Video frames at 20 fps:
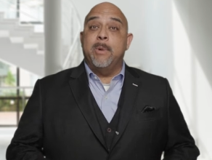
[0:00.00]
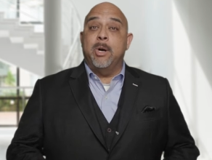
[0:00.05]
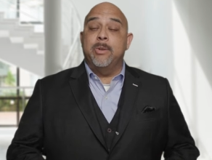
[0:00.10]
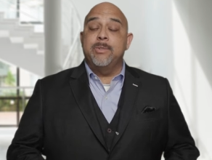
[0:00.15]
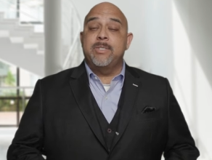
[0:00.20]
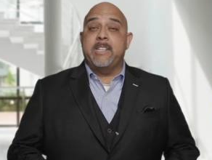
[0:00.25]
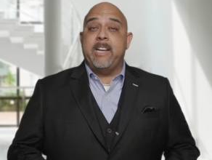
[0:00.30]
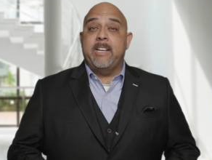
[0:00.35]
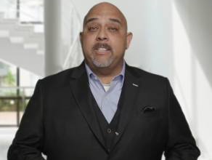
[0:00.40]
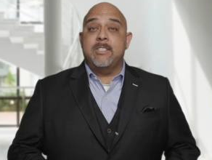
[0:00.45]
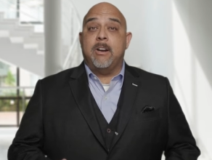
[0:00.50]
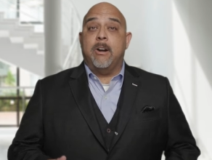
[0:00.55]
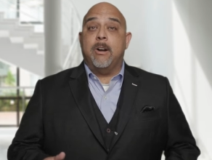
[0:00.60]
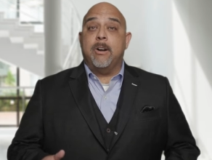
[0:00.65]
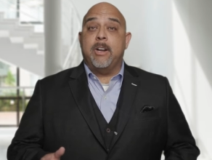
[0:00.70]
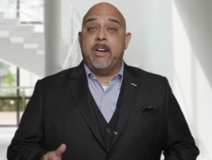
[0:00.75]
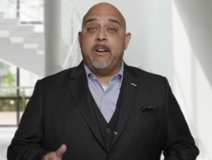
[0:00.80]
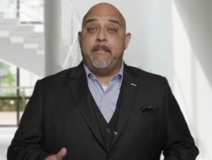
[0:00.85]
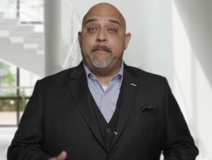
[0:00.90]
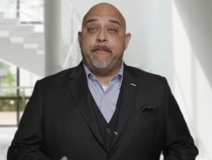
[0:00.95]
most states are
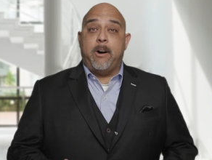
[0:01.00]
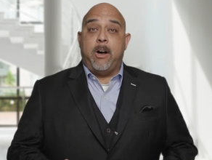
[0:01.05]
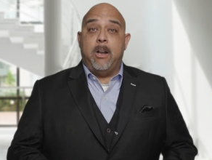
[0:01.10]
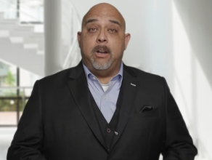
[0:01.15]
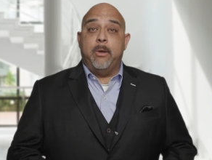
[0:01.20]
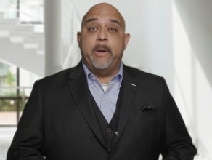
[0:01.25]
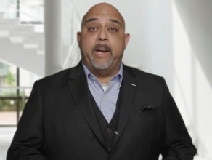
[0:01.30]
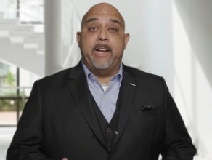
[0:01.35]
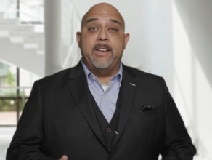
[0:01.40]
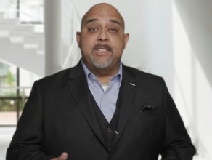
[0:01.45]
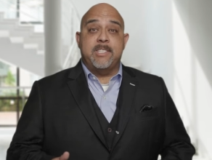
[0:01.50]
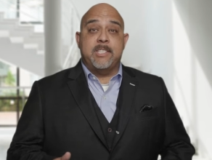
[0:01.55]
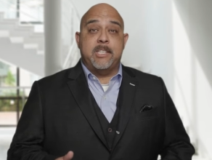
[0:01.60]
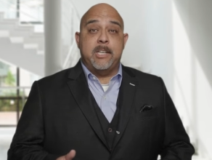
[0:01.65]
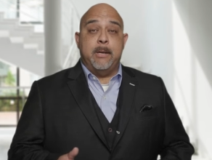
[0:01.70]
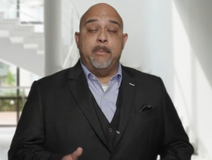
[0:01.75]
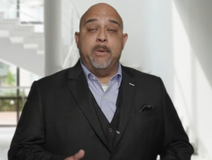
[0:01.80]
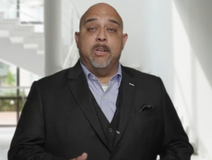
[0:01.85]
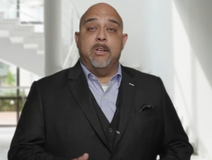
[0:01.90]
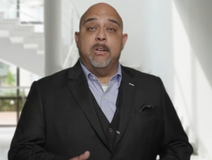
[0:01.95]
going to follow a
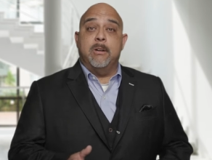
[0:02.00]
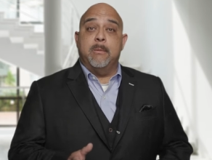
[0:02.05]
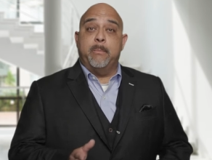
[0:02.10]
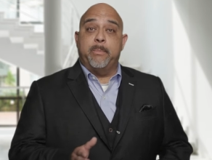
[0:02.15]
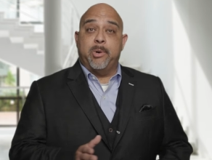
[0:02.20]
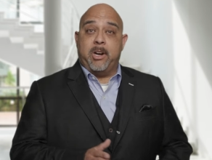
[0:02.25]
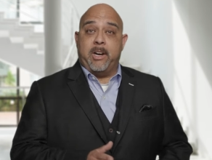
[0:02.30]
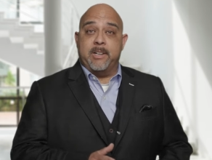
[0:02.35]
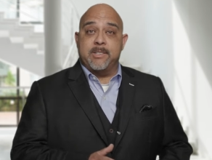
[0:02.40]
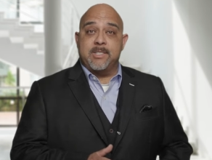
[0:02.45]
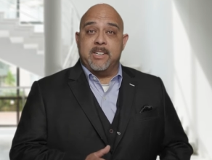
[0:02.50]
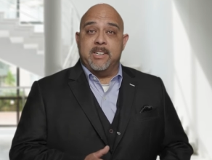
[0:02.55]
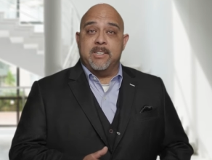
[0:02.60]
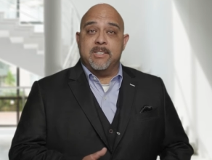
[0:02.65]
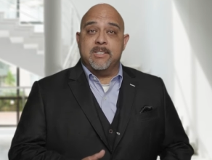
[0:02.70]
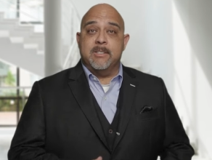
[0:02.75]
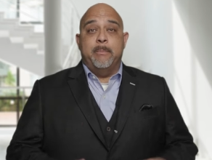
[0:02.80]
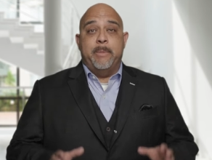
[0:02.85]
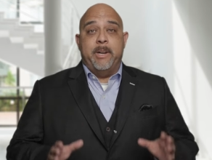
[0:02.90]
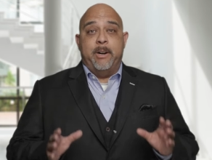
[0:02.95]
similar
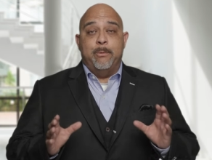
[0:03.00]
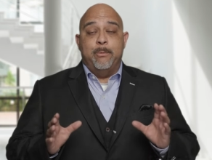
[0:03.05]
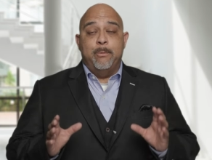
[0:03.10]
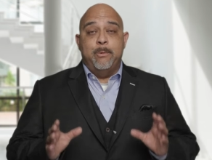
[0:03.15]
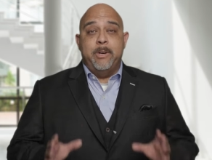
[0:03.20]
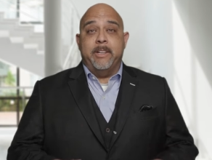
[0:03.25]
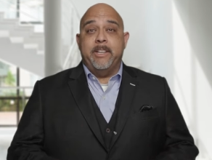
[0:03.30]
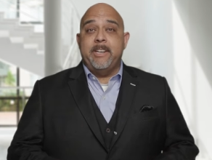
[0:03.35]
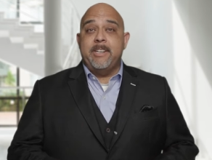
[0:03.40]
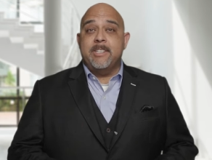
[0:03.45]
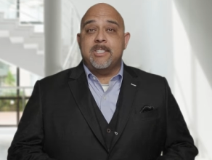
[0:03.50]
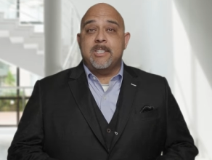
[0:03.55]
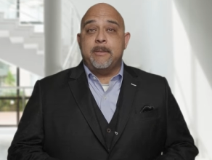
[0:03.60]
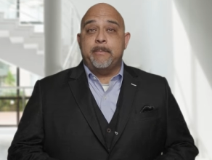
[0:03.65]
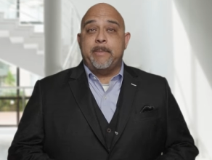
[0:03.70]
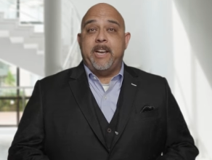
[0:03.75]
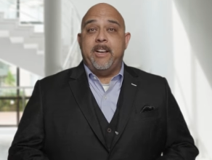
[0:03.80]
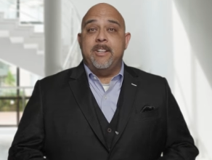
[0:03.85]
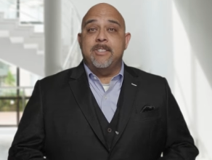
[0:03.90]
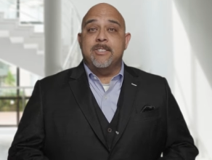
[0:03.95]
process. But it really just
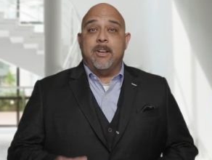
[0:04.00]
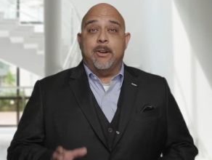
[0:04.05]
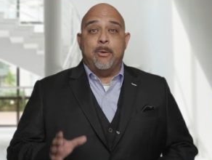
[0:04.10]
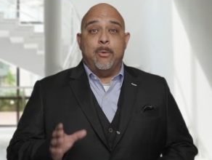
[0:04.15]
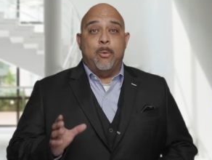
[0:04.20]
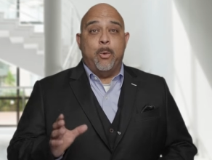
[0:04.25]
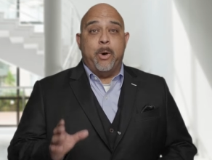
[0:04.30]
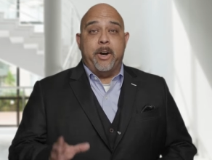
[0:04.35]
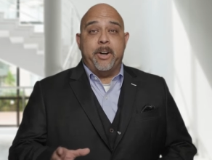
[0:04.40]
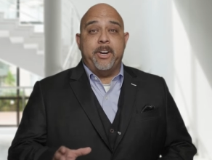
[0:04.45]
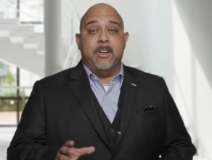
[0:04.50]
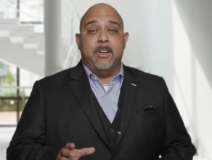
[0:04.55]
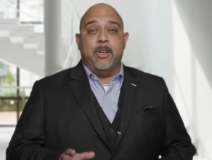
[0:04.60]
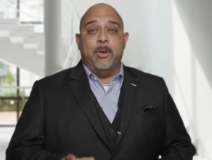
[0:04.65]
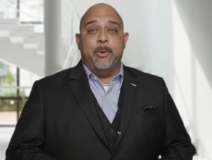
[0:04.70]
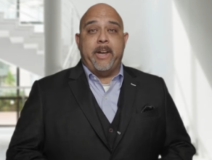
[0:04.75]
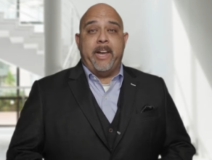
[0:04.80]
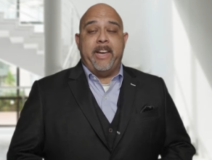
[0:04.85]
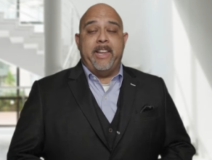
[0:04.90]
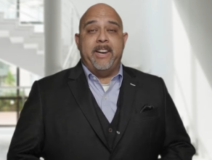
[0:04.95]
depends on where you're
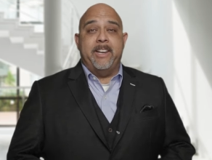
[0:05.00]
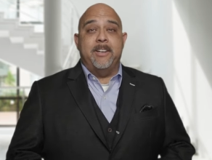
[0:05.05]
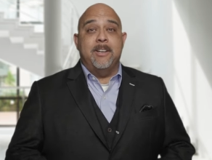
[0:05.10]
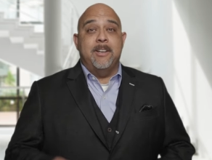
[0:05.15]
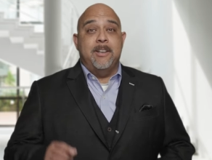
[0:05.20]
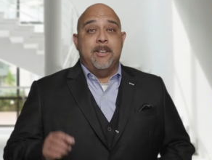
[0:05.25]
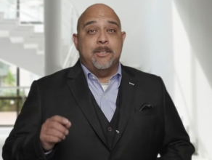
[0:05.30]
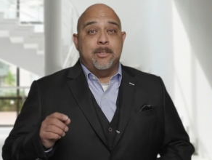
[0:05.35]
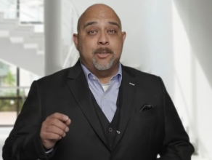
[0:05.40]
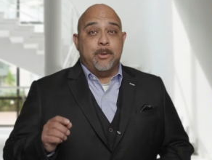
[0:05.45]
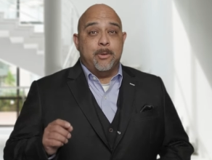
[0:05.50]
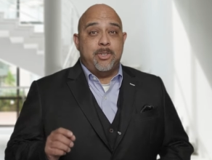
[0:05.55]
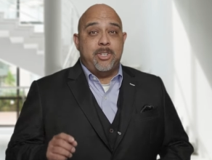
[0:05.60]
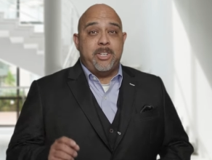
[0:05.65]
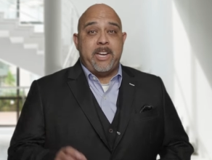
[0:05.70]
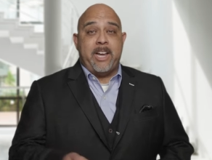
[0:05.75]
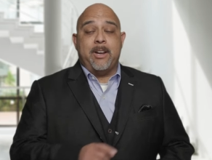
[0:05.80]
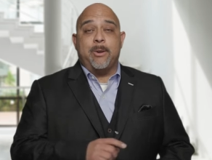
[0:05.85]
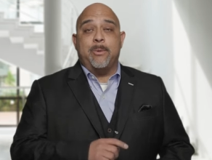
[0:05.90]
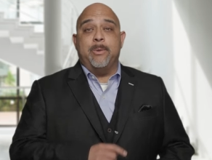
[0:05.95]
located, so
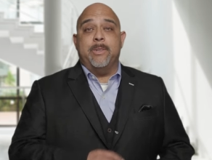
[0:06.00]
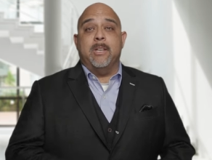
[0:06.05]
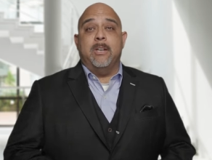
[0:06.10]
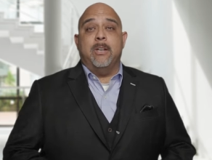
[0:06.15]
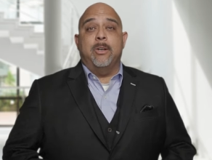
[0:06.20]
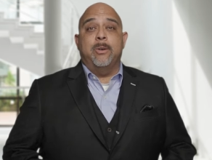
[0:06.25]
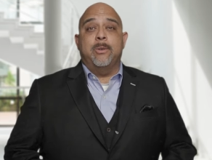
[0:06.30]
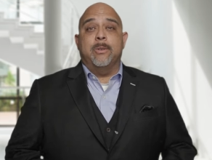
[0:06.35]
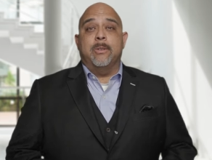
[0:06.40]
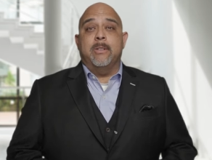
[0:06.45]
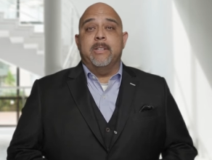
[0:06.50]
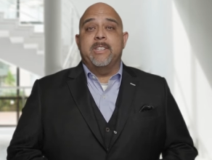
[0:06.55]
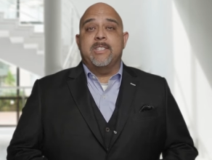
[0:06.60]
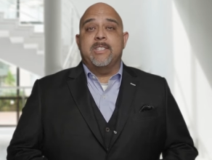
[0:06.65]
check with a local